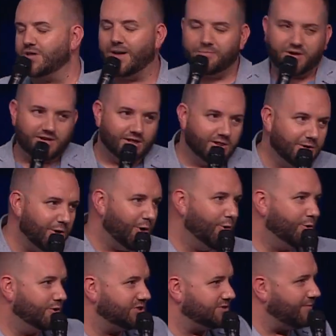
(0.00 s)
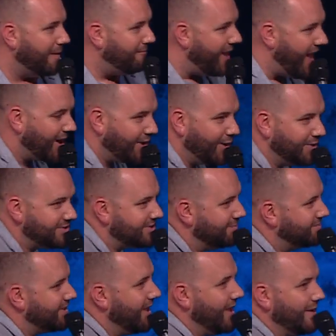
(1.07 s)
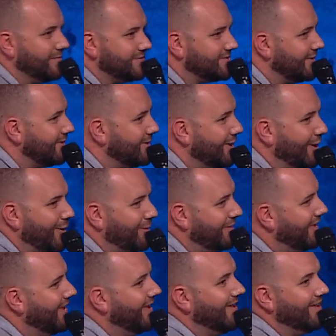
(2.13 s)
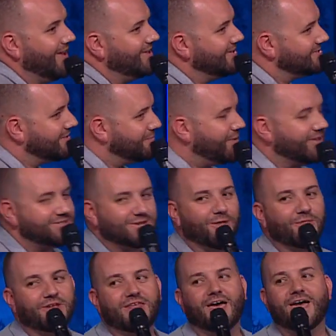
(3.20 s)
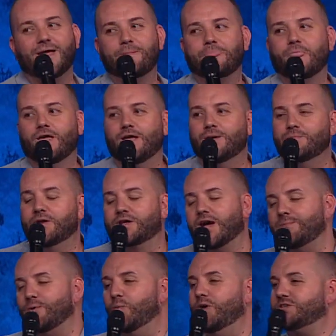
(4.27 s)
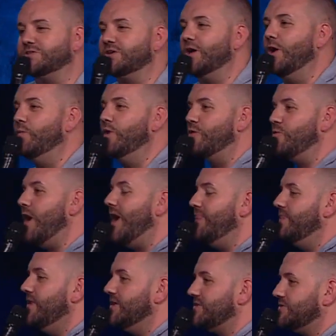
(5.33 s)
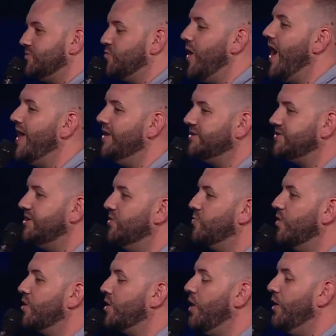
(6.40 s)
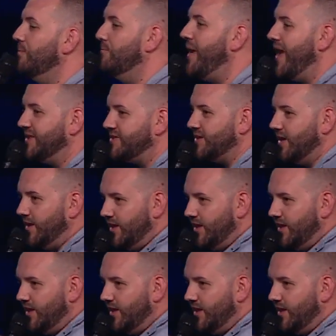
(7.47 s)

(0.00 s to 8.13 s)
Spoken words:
I'm getting a little older, so my back hurts sometimes. So, you know, it just depends on the day. But a couple weeks ago, we were riding this ride at SeaWorld called Manta.